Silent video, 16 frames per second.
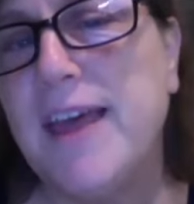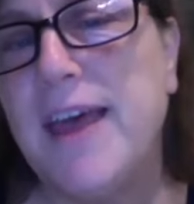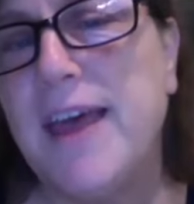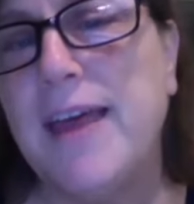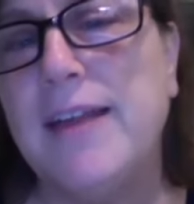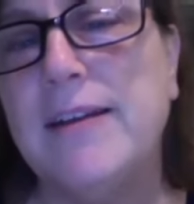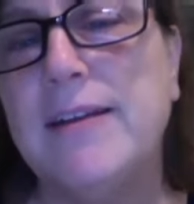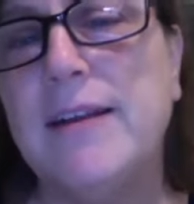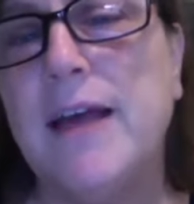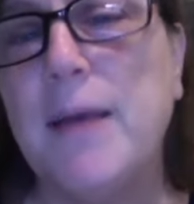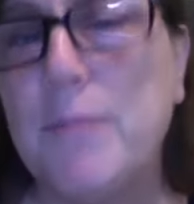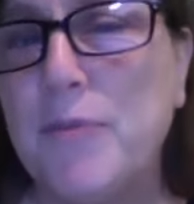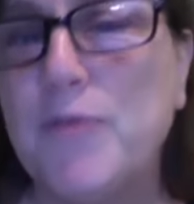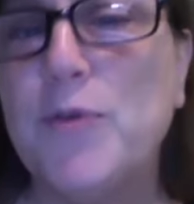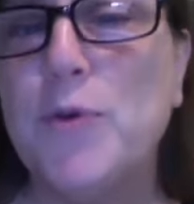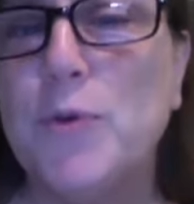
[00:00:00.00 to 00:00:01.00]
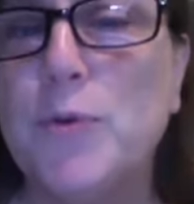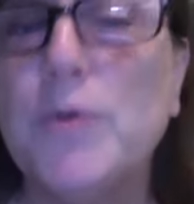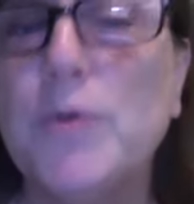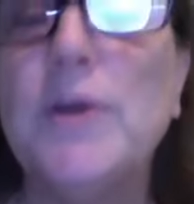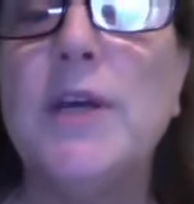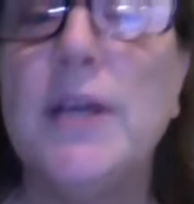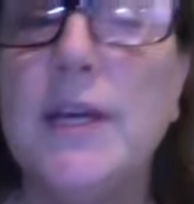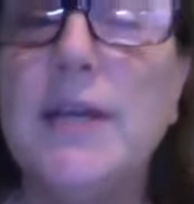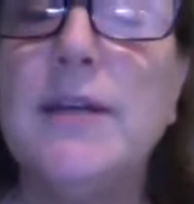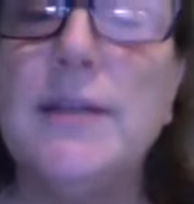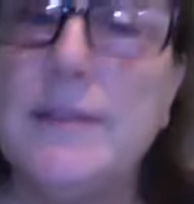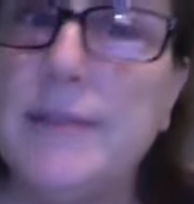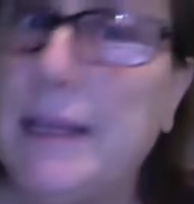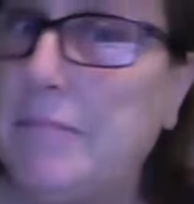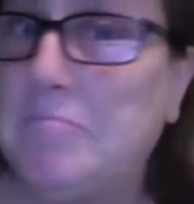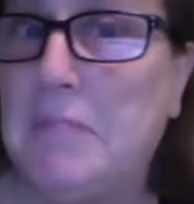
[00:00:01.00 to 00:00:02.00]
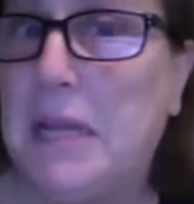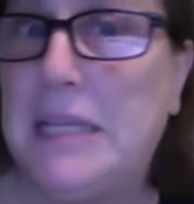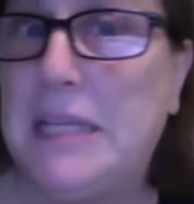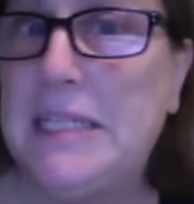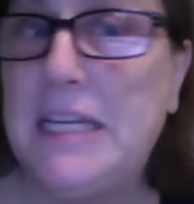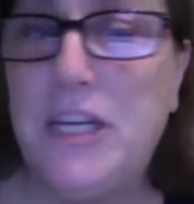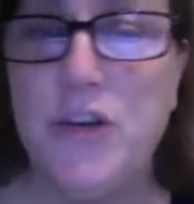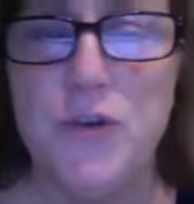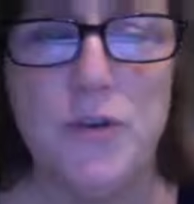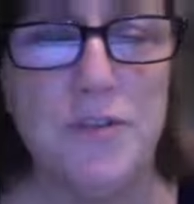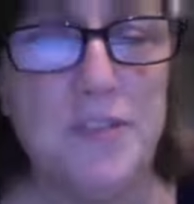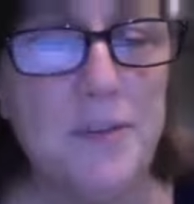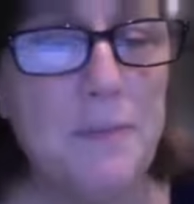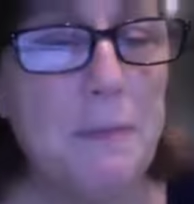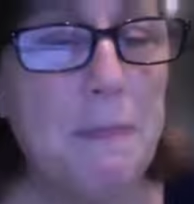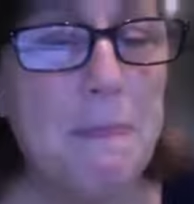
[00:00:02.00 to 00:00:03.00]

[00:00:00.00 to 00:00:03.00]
and up through like 19 year olds.